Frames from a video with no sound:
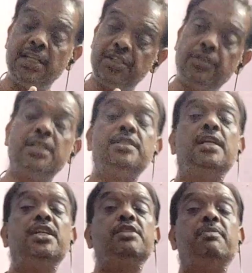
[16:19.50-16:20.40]
distance
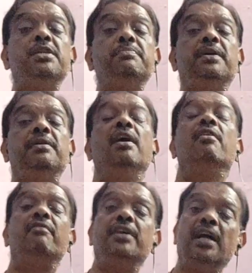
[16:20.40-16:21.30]
and
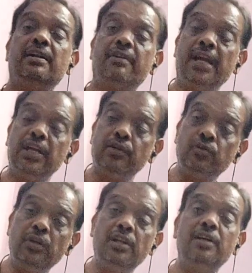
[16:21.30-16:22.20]
displacement, we are trying
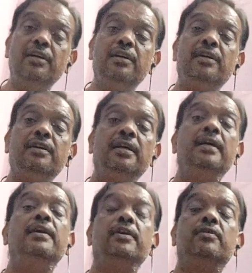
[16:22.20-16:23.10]
to learn
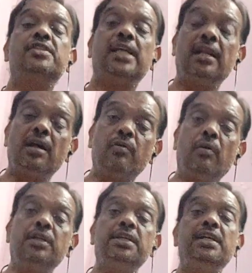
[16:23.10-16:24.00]
scalar
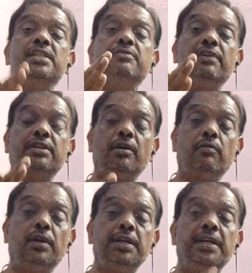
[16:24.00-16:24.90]
quantities, vector
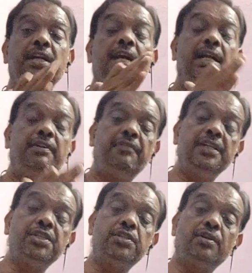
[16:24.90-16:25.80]
quantity.
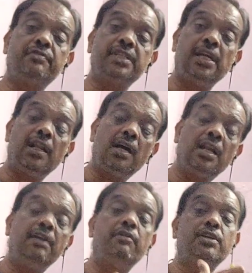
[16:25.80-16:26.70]
Differences of
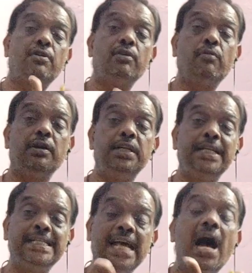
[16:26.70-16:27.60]
scalar and vector
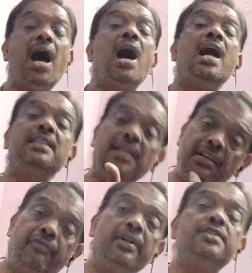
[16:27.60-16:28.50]
quantities are the
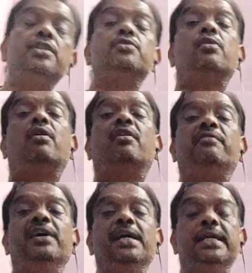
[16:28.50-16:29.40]
differences
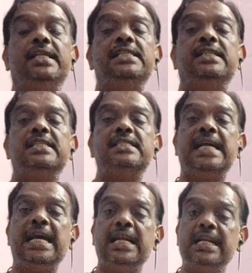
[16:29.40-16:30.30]
of distance
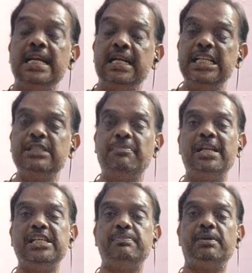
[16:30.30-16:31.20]
and
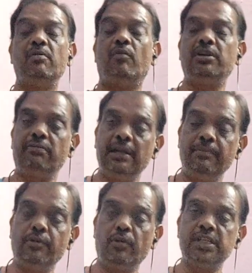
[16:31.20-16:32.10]
displacement. Whatever I
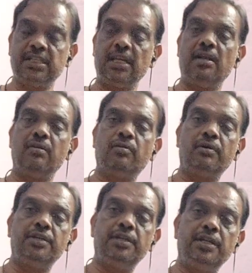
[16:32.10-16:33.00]
am talking, scalar
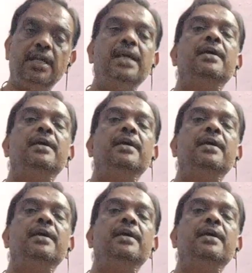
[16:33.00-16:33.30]
quantity,